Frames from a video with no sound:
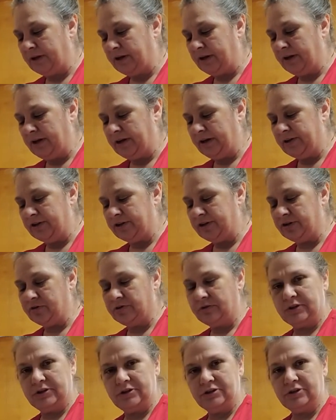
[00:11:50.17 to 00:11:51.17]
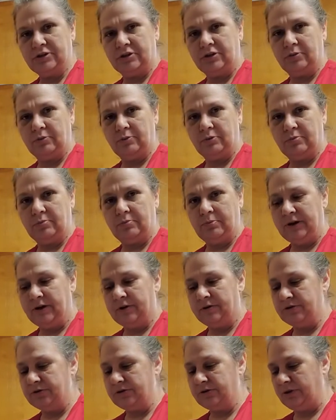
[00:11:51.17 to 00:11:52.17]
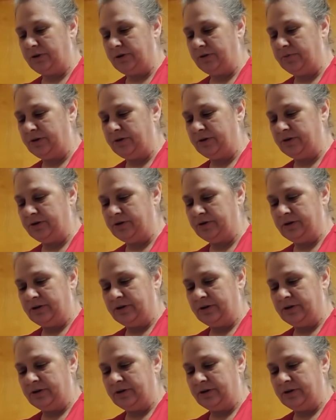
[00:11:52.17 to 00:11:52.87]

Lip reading: and I generally start with butter, so I'm going to